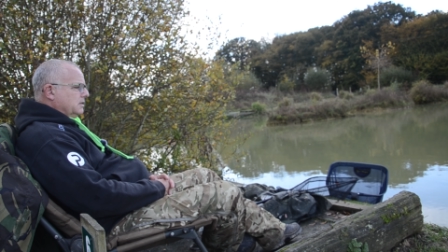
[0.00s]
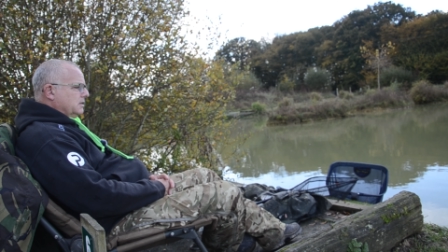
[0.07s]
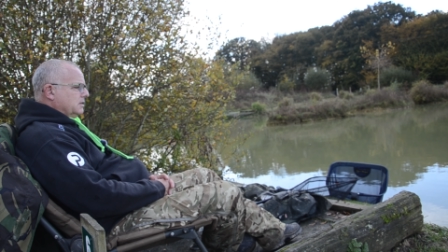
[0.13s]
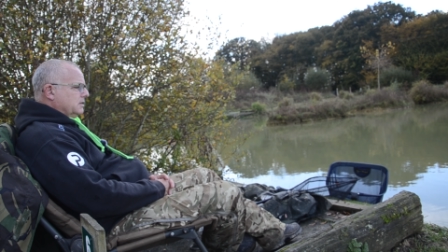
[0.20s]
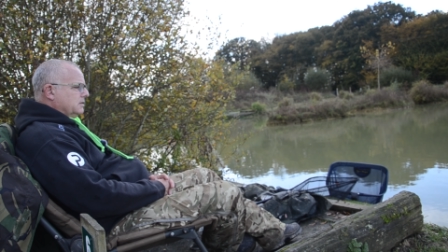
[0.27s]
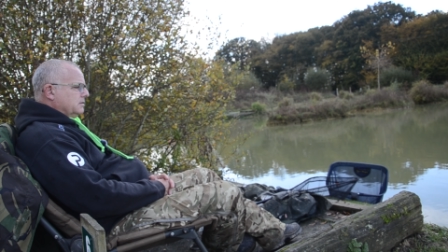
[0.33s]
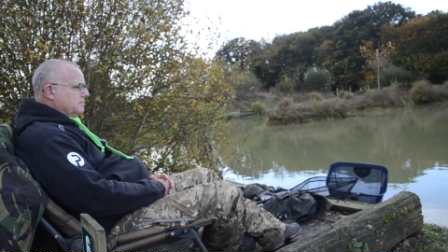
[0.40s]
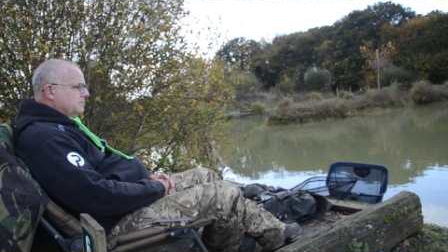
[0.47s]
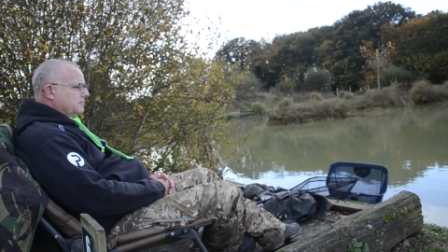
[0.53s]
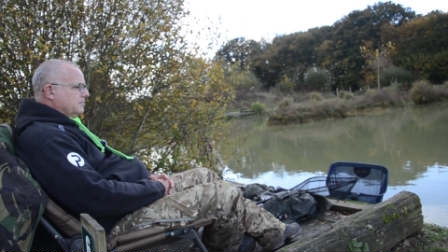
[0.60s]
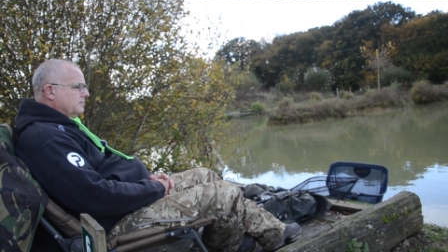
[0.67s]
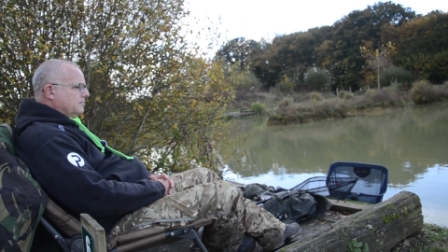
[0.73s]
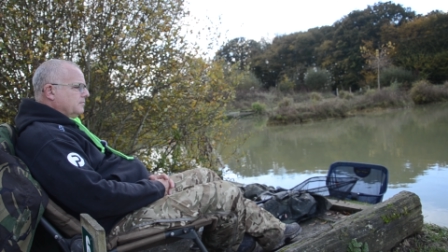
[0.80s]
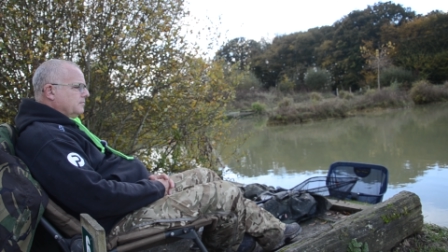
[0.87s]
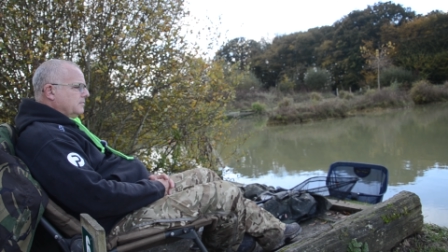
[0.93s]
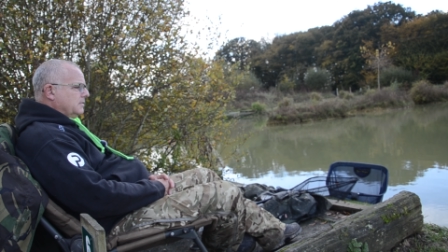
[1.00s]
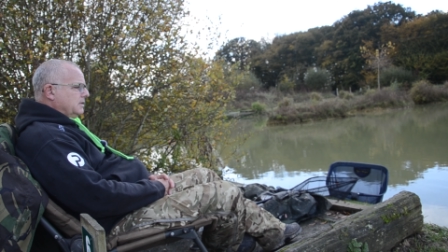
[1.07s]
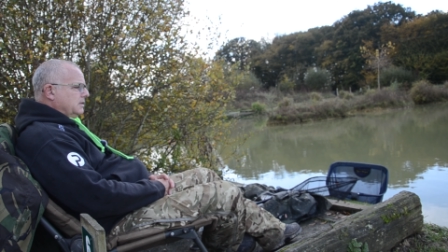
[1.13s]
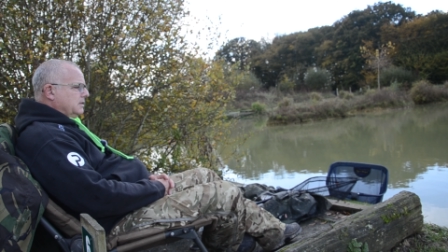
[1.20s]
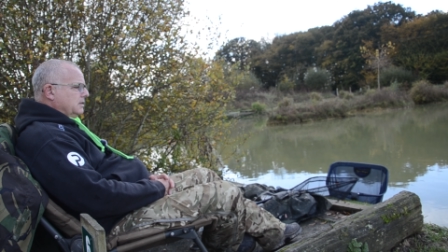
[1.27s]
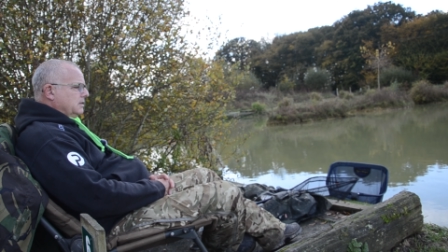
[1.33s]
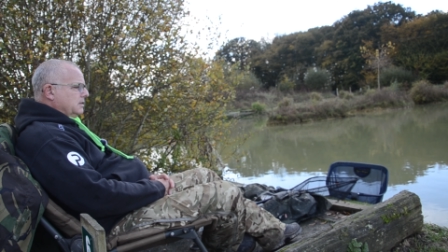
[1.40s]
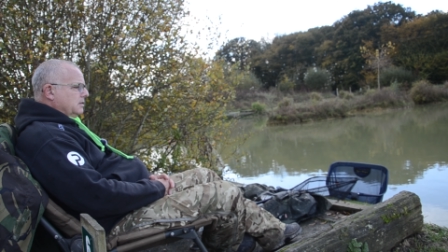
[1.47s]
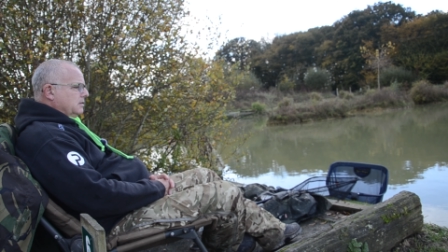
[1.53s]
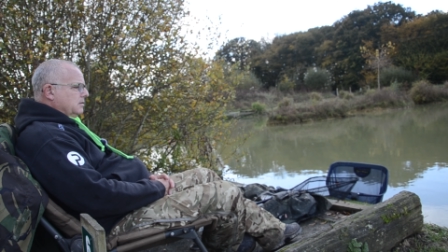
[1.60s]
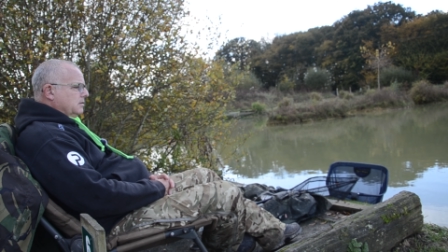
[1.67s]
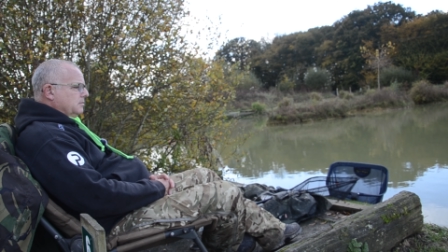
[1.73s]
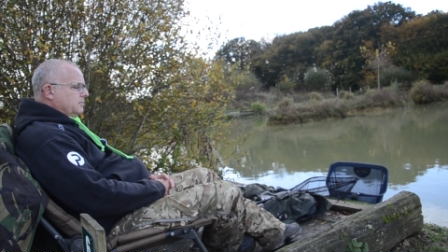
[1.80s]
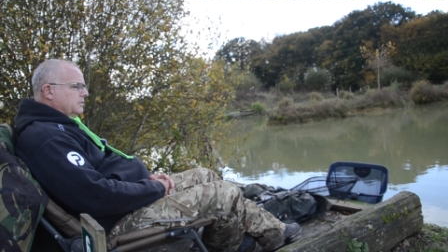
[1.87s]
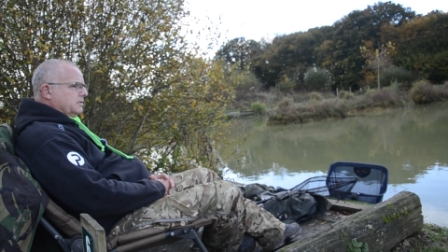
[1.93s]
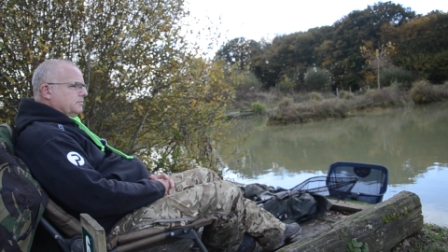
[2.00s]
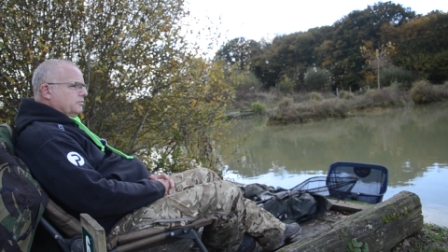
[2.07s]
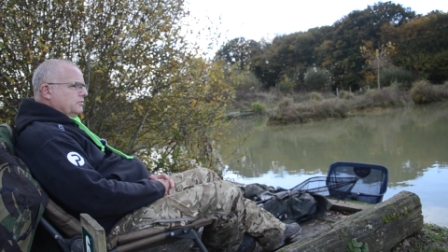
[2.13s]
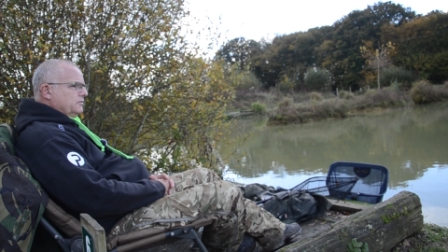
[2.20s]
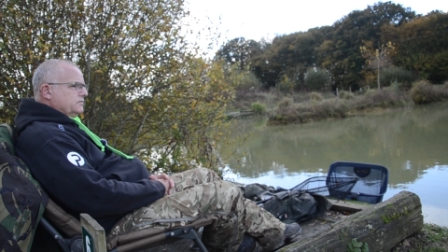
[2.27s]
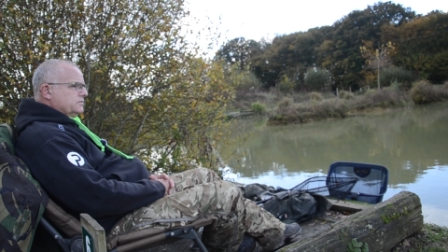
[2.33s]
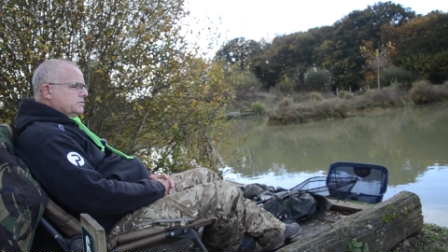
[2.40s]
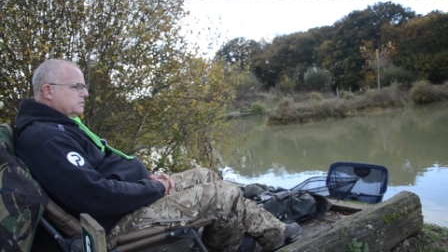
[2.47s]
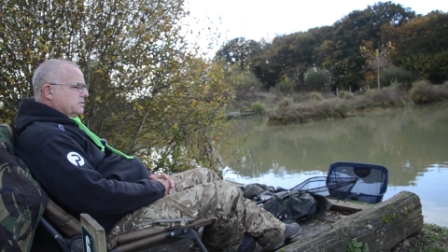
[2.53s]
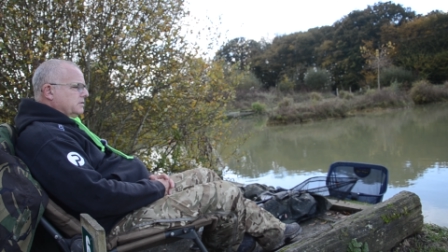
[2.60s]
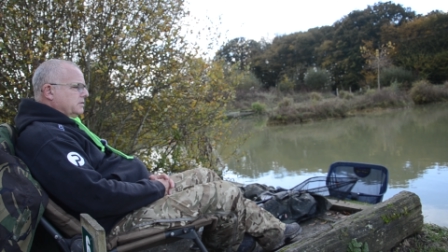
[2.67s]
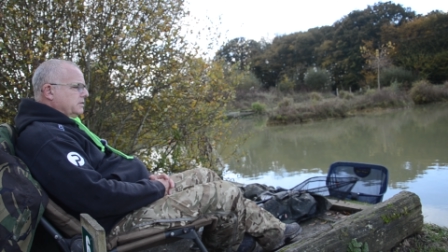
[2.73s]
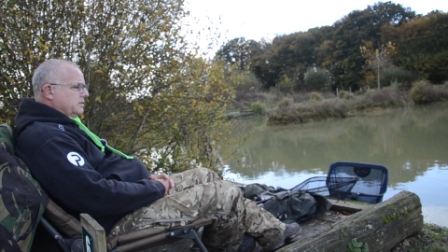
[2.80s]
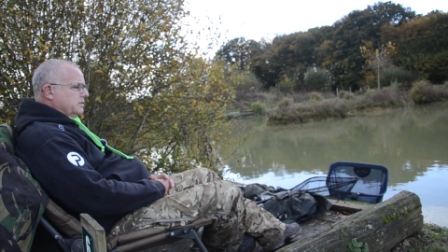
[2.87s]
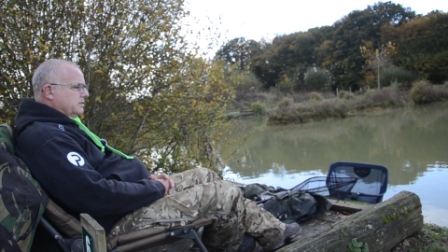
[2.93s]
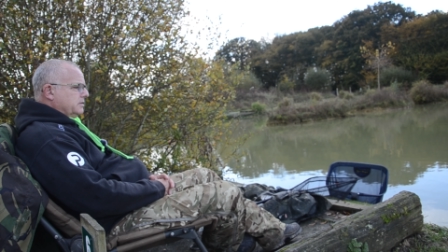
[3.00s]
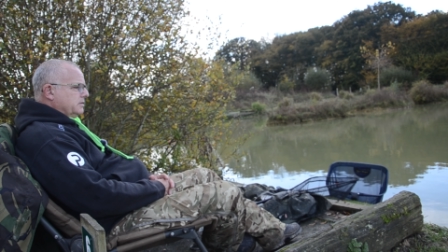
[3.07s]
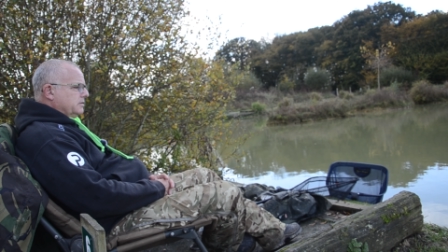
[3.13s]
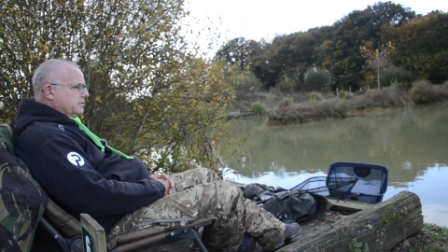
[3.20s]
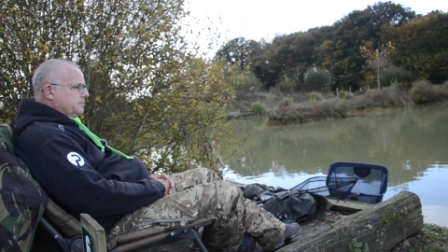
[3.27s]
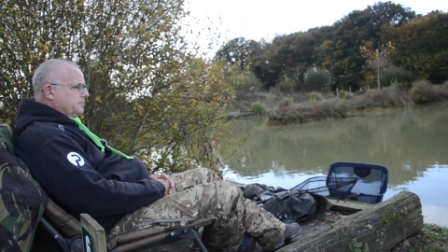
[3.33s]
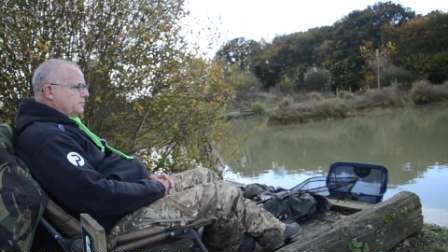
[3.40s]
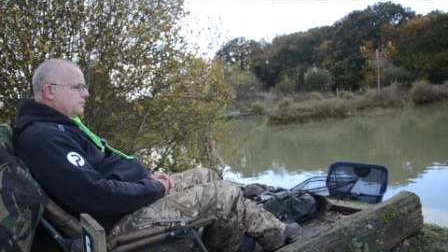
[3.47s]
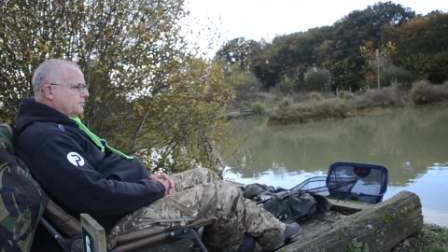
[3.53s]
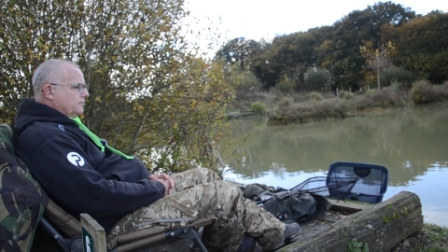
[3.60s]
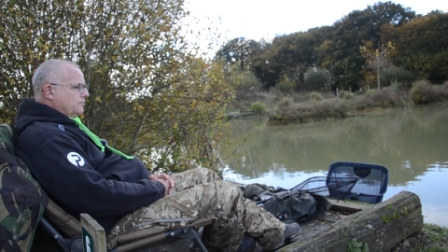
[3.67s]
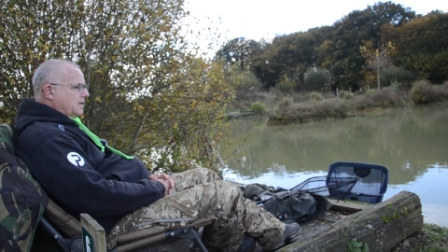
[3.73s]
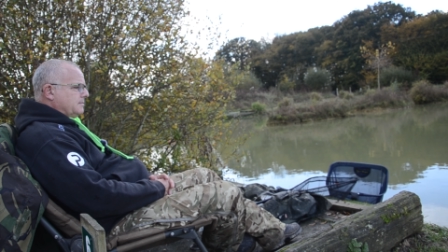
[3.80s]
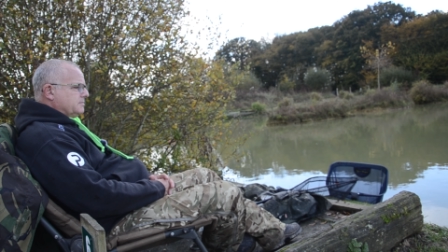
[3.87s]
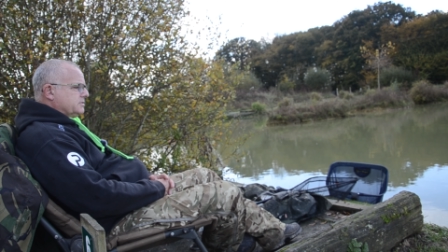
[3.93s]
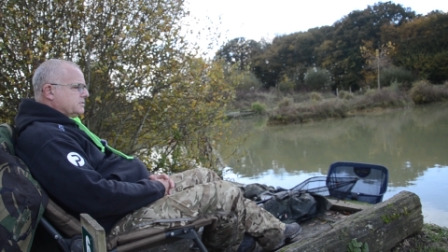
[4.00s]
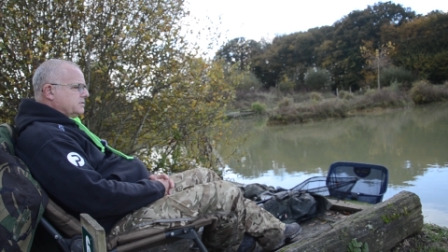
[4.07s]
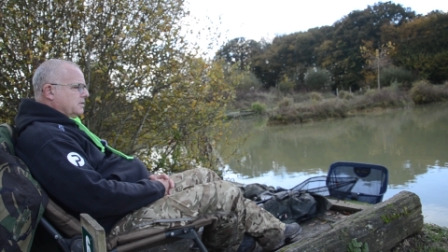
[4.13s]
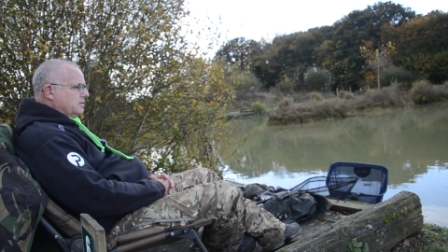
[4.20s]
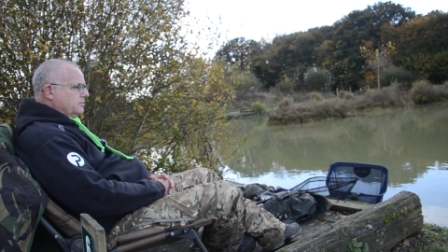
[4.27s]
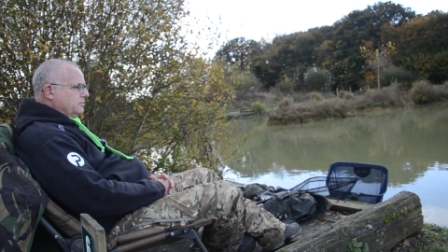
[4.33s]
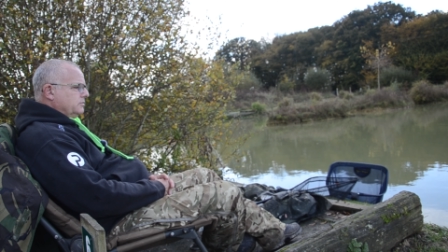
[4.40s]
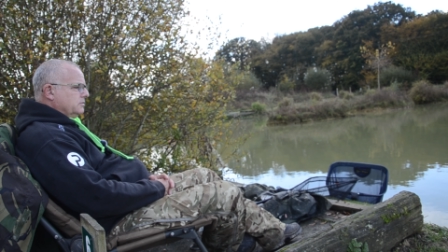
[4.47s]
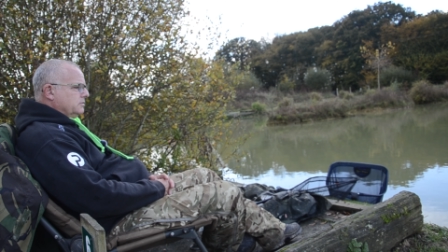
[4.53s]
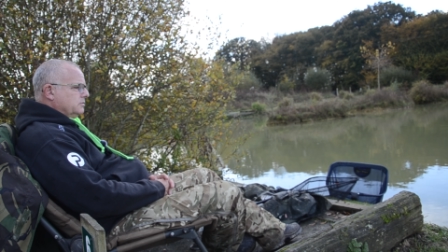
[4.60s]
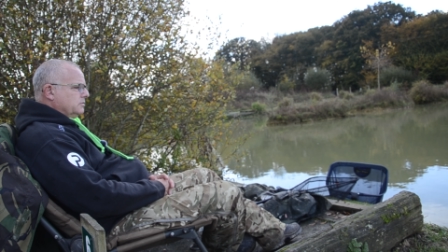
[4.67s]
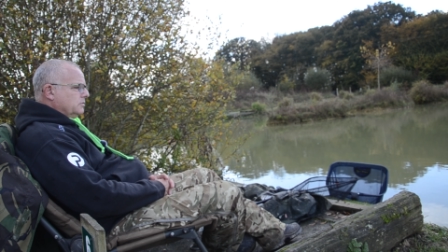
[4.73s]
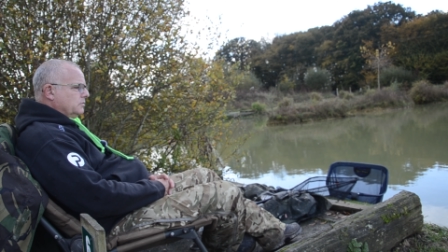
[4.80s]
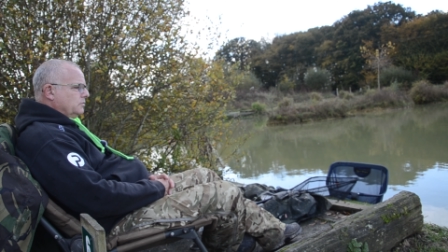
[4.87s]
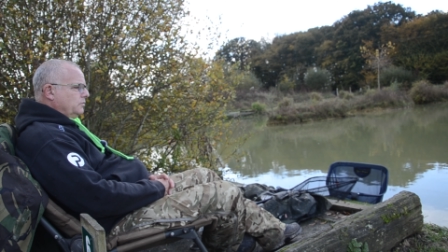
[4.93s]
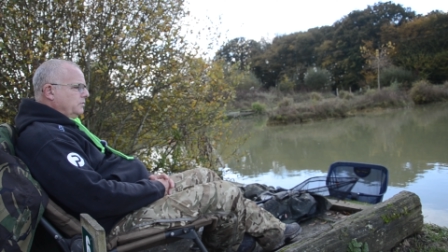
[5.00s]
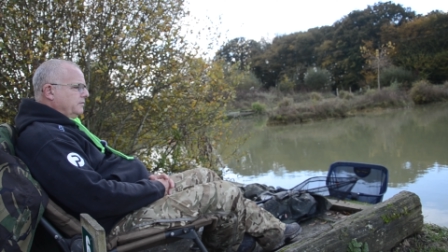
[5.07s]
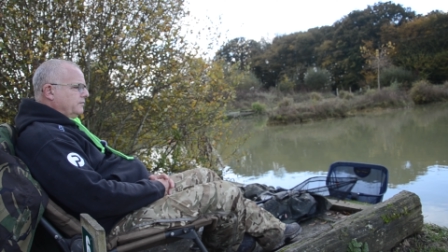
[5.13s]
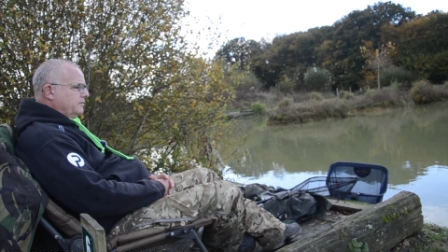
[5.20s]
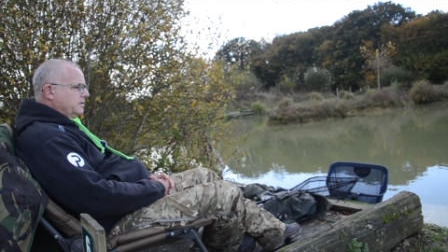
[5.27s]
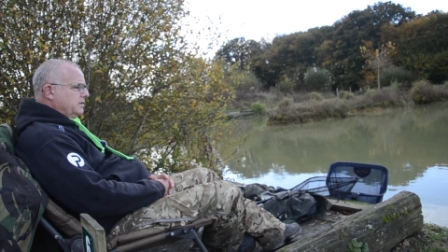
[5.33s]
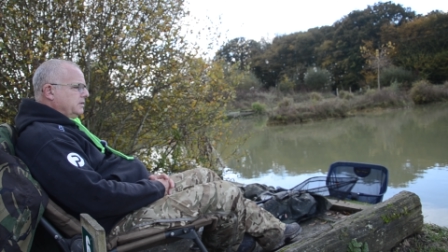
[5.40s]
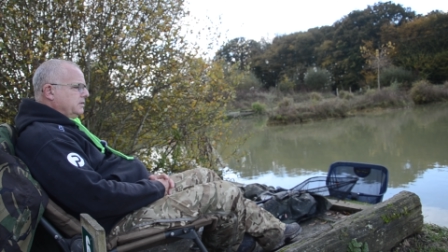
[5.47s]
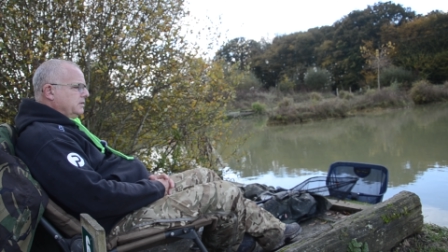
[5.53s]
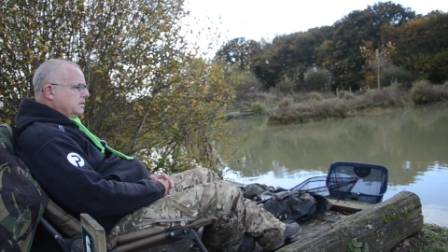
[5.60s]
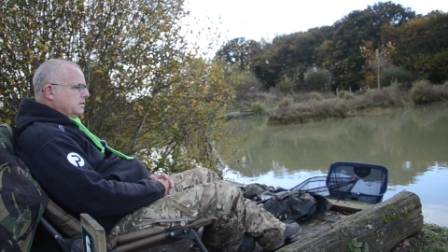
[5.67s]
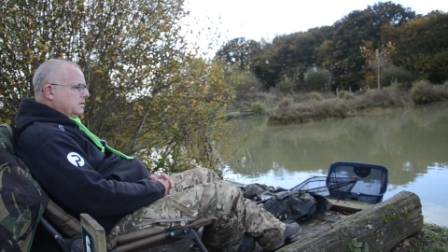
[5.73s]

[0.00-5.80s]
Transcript: But it proves that the wrapped stone with the